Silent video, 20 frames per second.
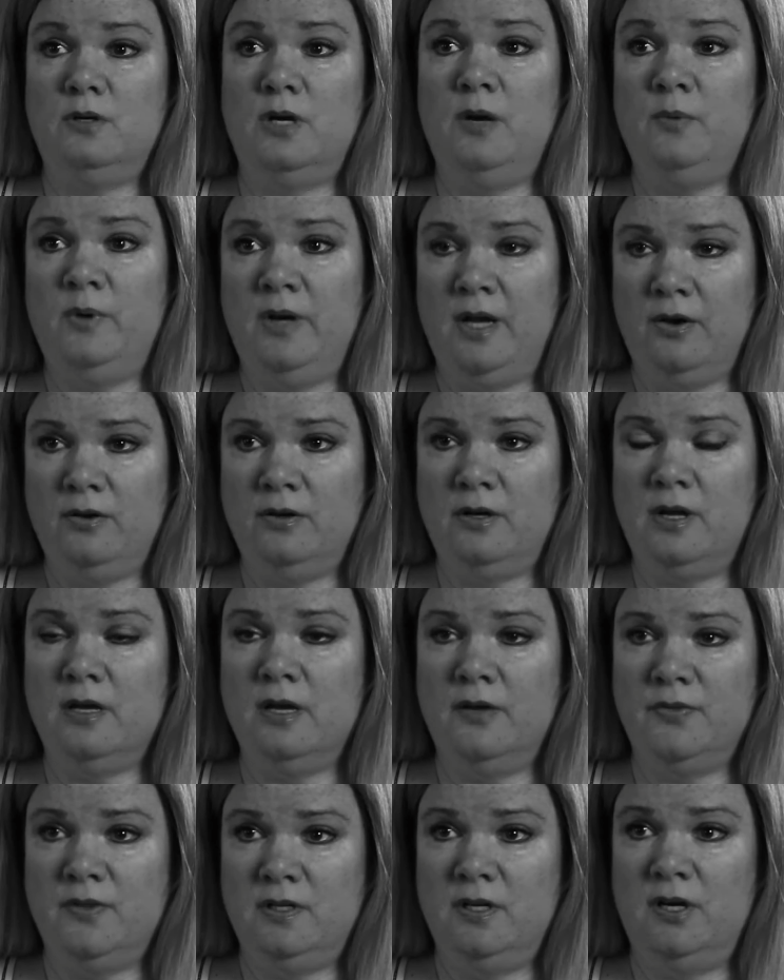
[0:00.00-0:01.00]
I went out and I
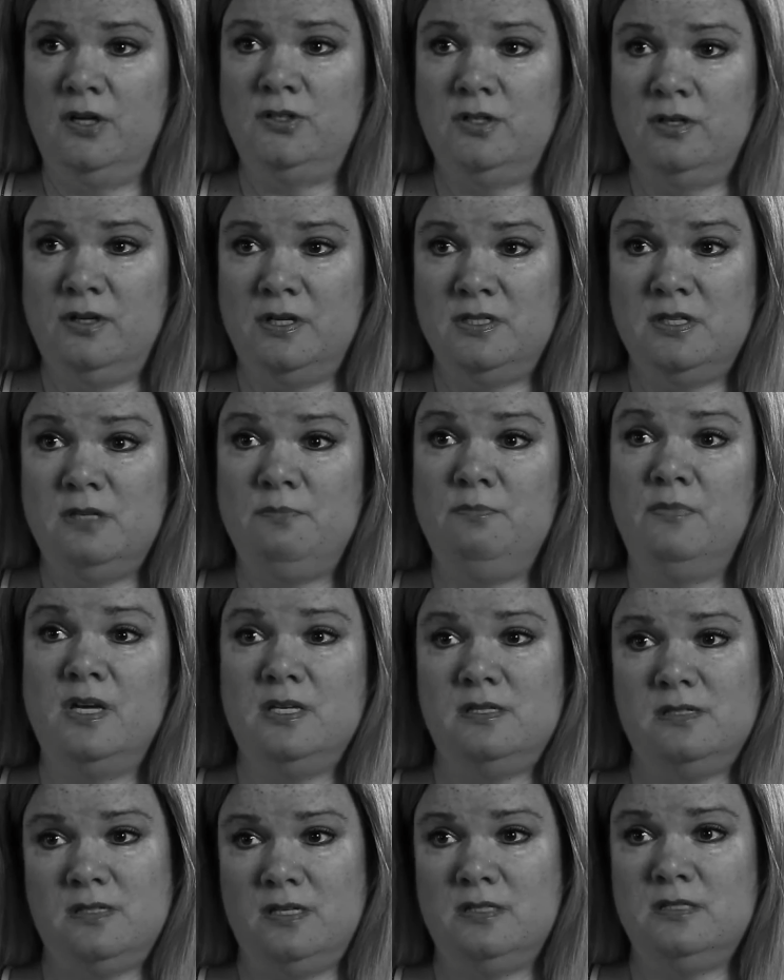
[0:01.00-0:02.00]
got the doctor. I said, "My
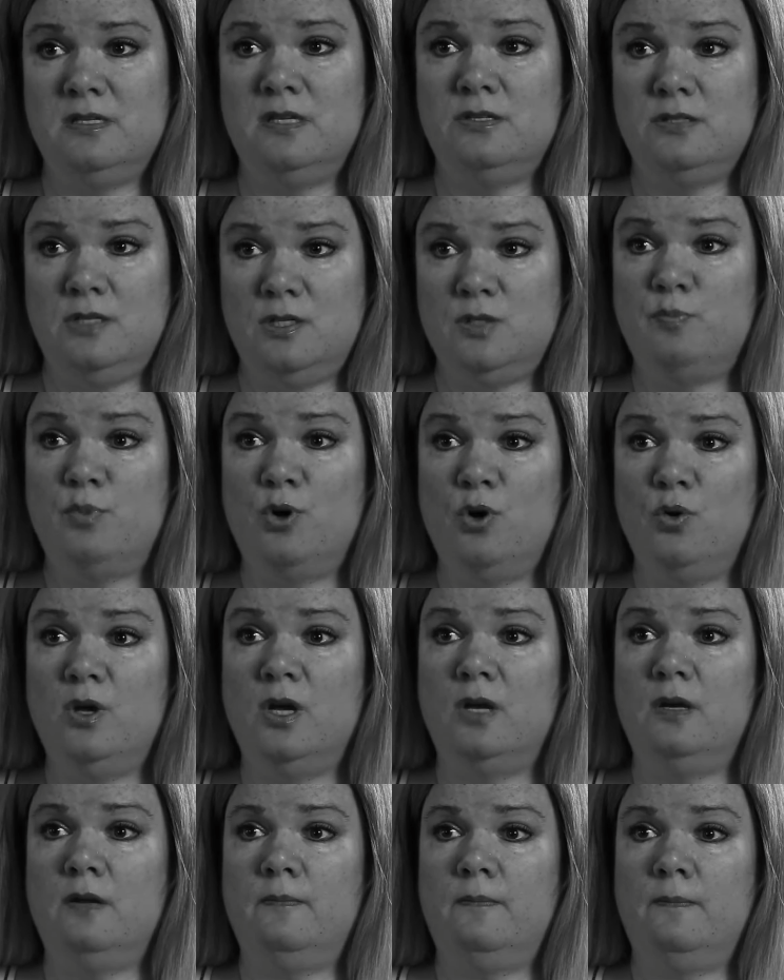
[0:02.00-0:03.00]
son says he's
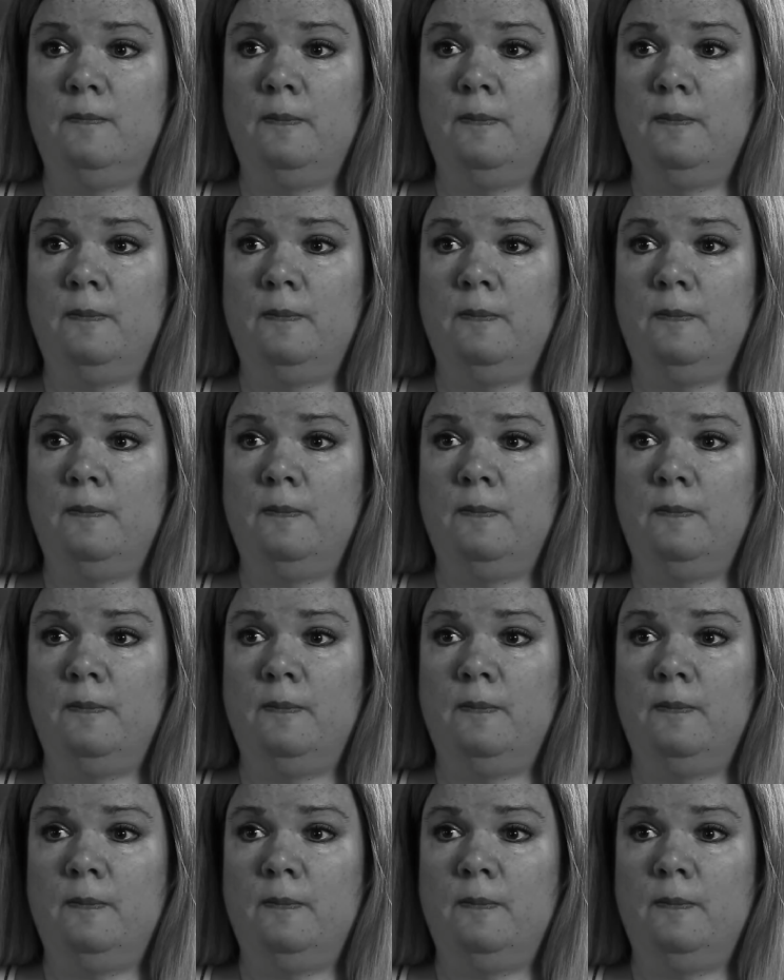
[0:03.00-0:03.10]
broken.